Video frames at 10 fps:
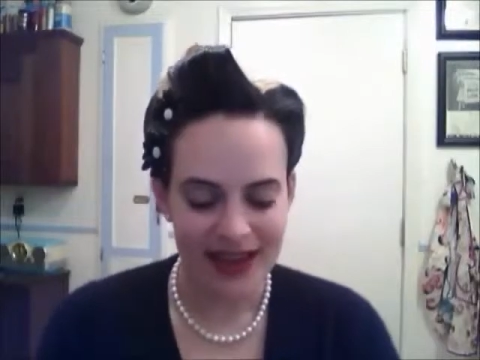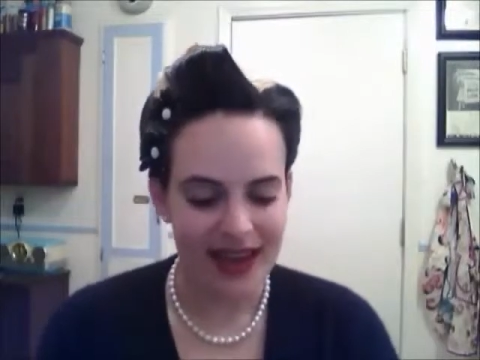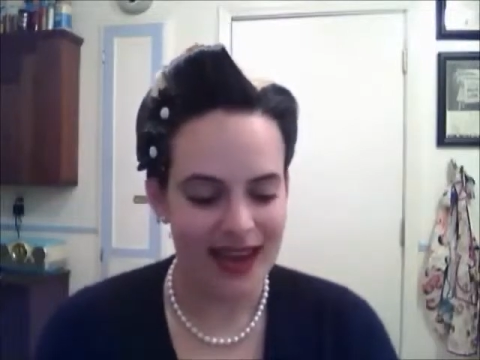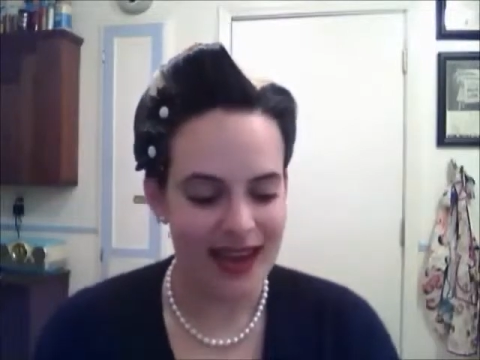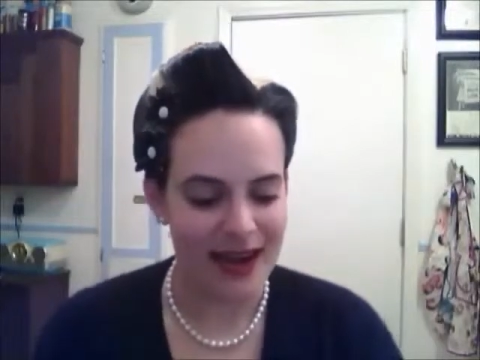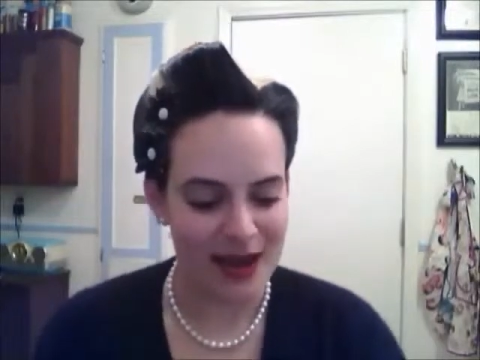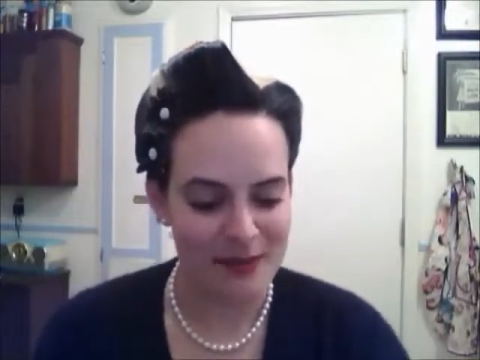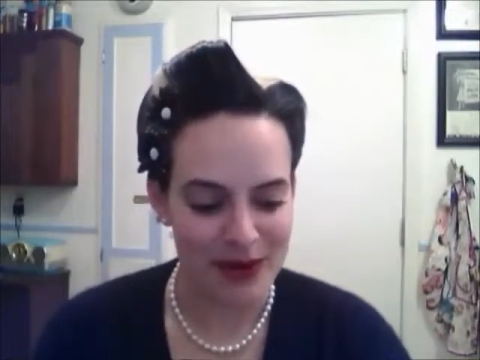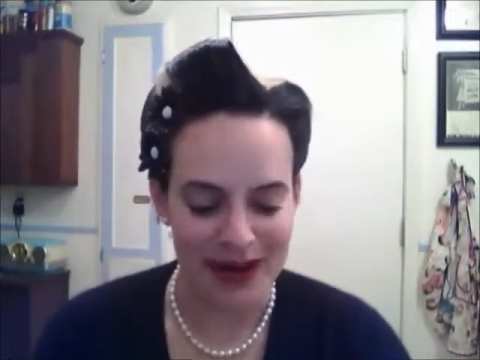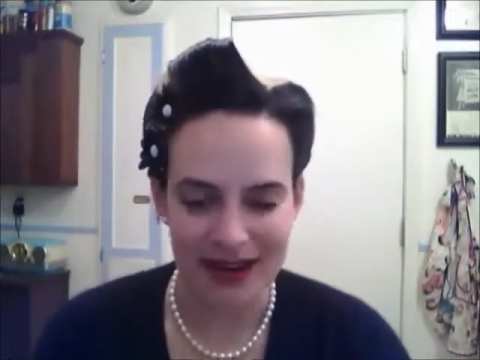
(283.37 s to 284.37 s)
and I
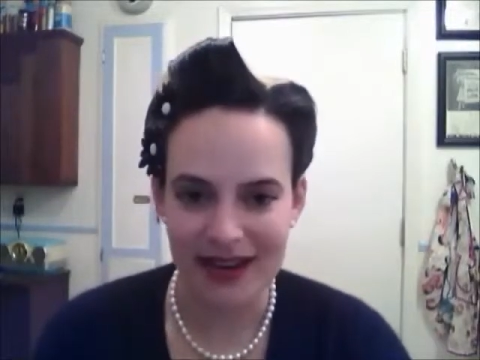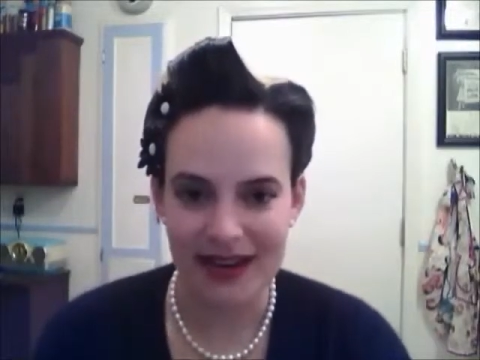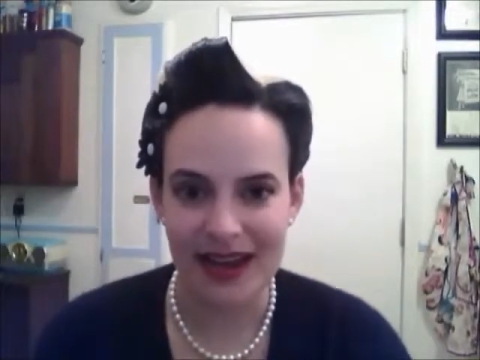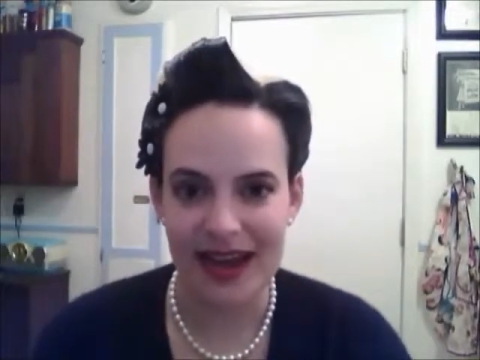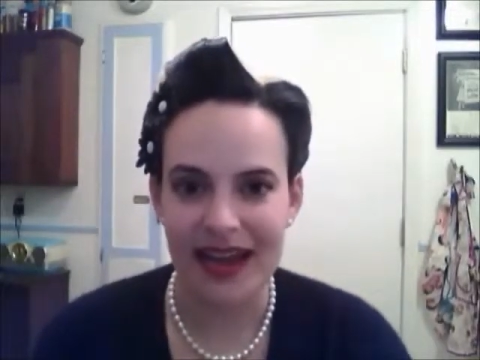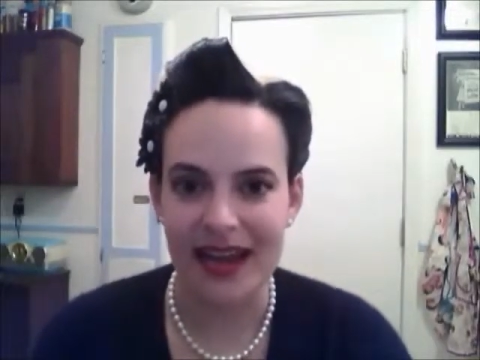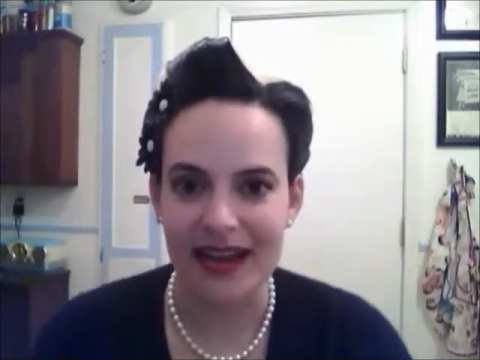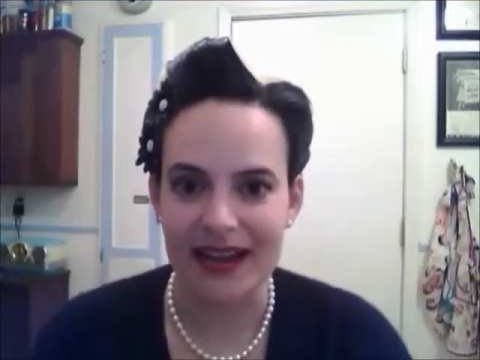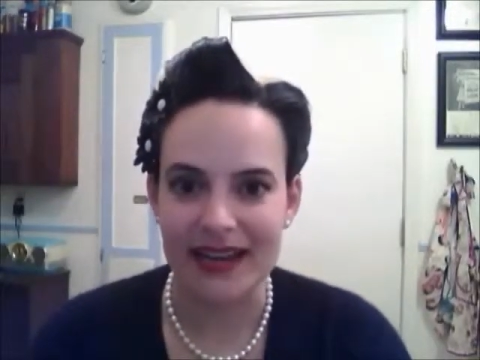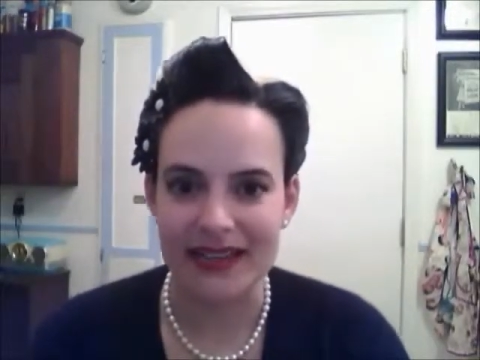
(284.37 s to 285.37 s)
bought it,
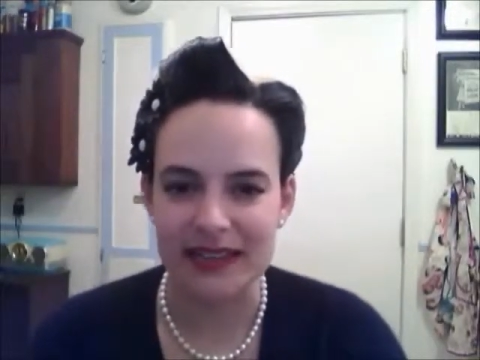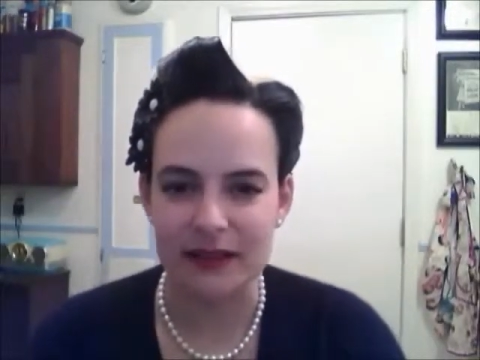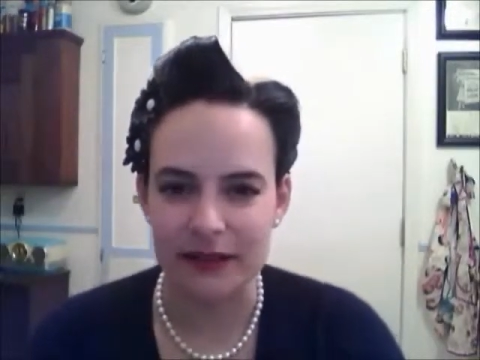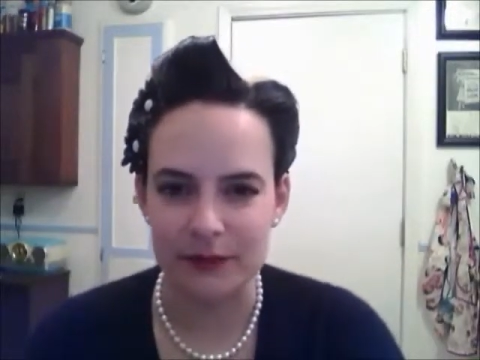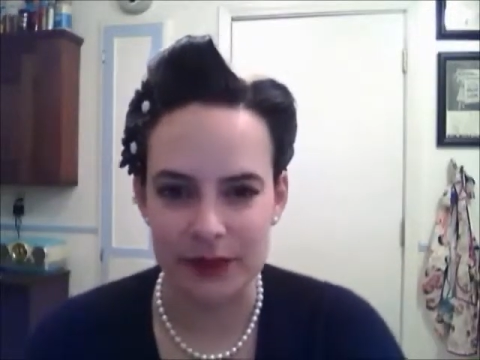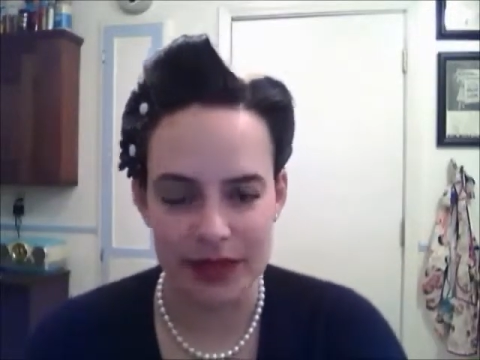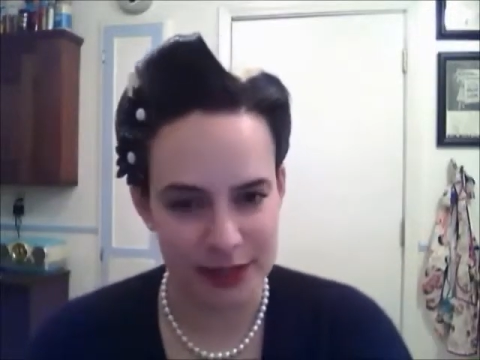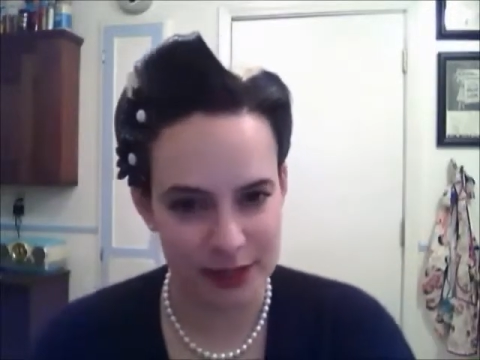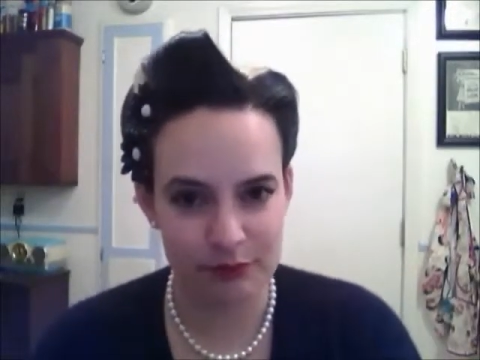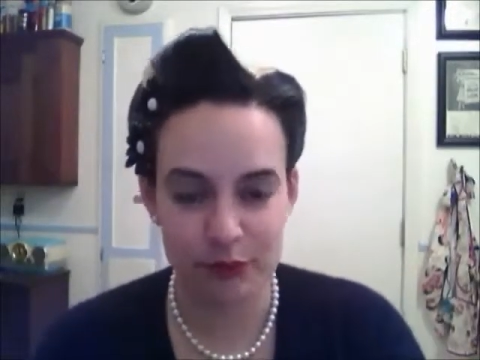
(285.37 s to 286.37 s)
and it's a
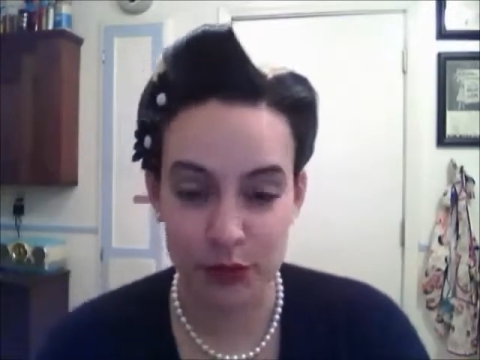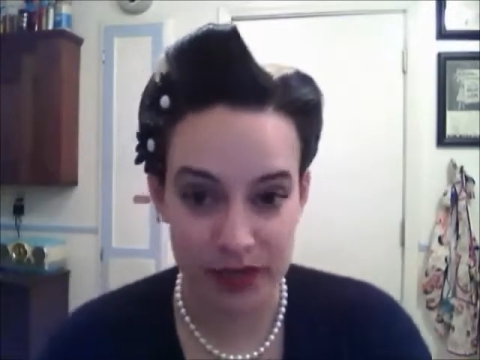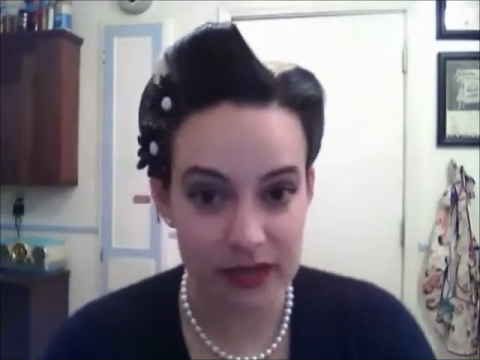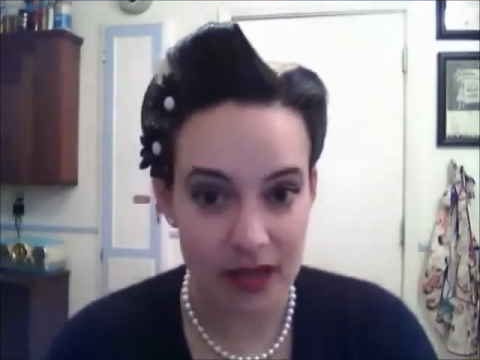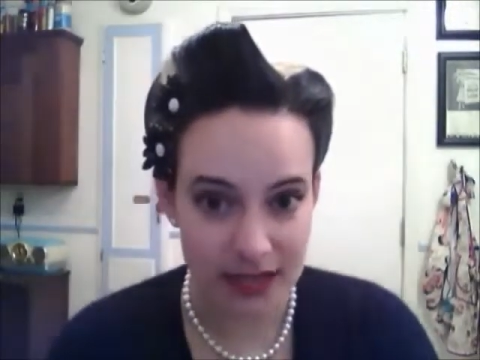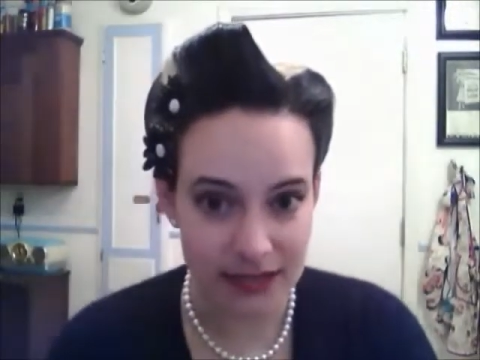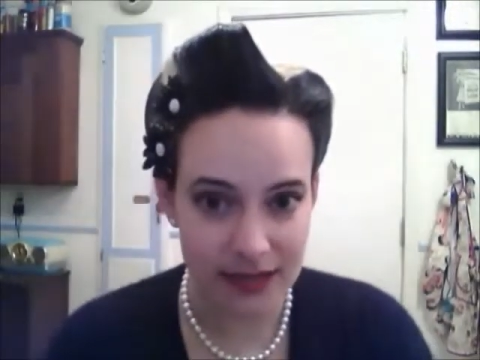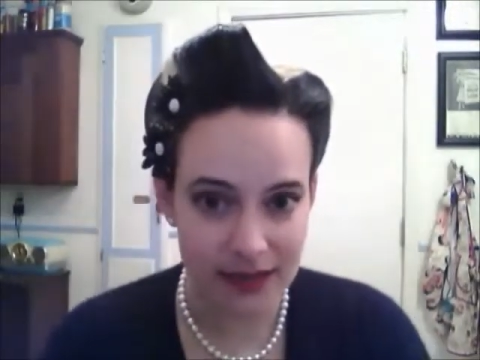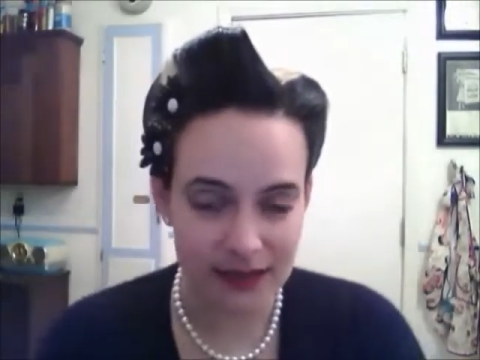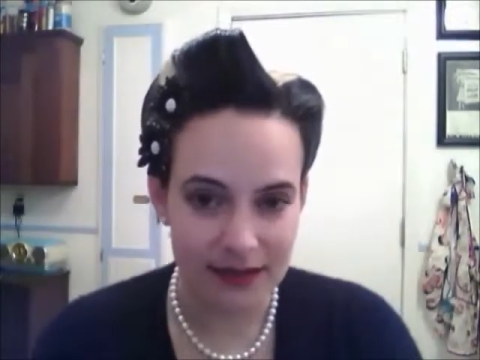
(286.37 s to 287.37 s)
it's pretty
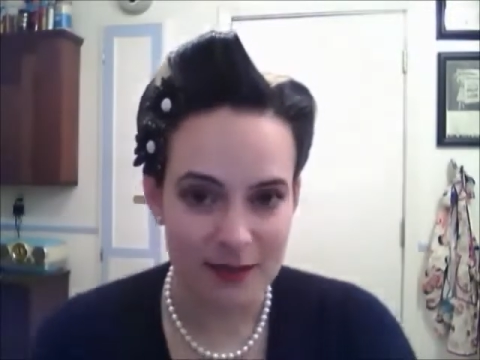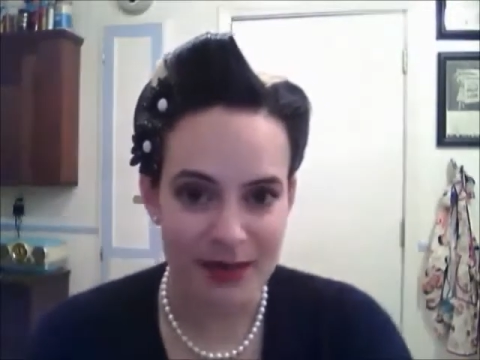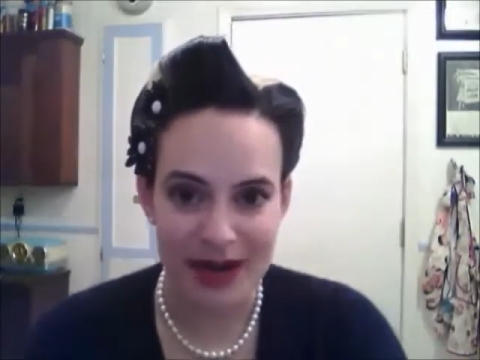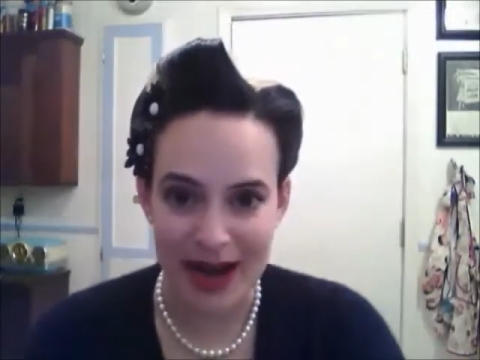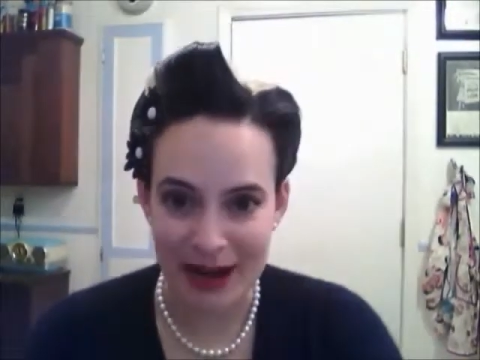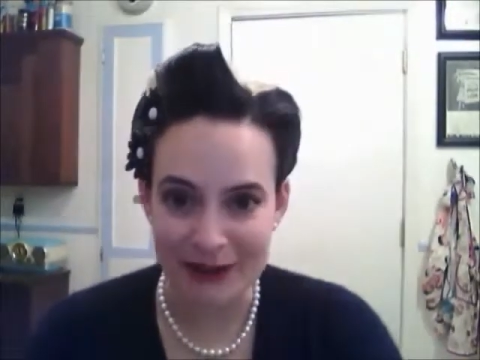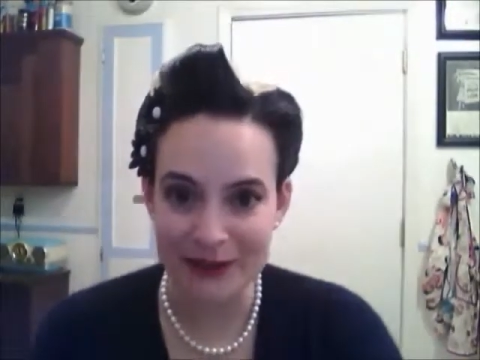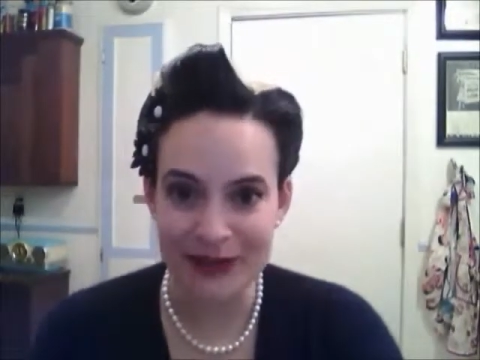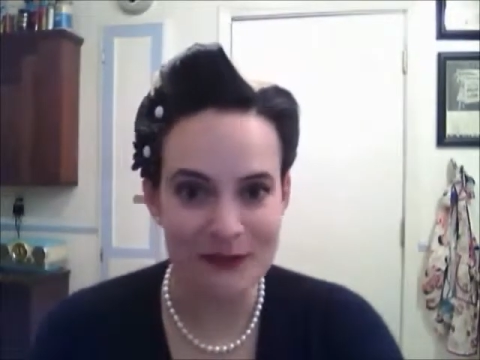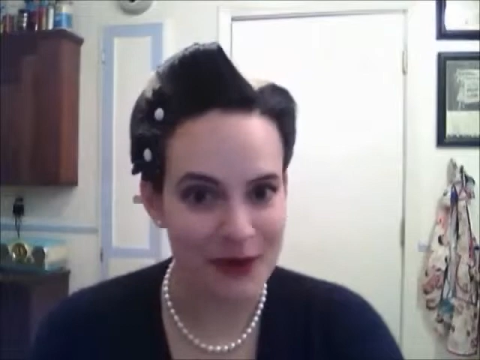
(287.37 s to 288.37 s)
glossy, but it
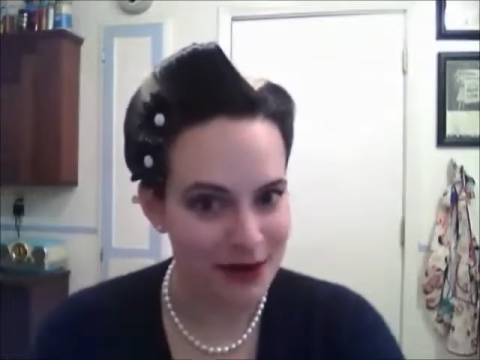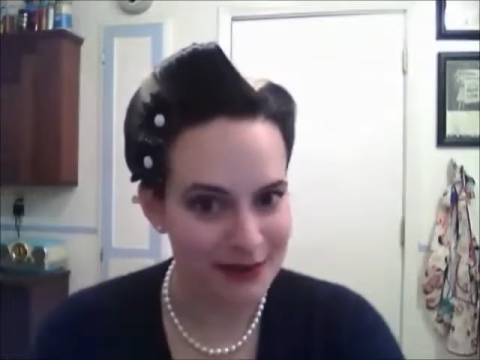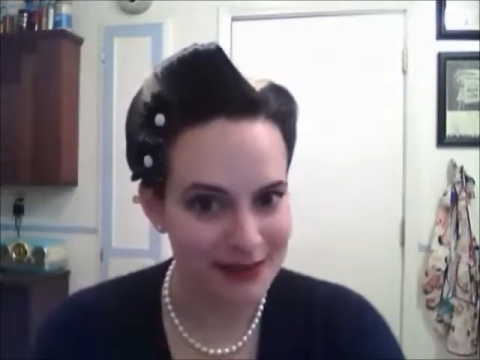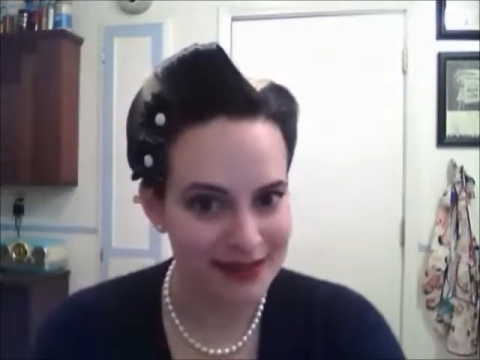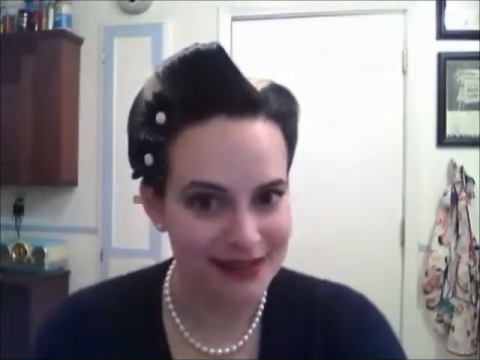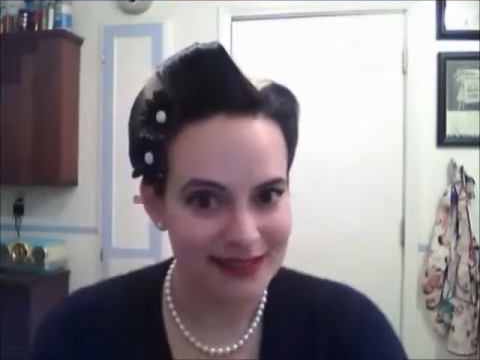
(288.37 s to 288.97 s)
actually worked.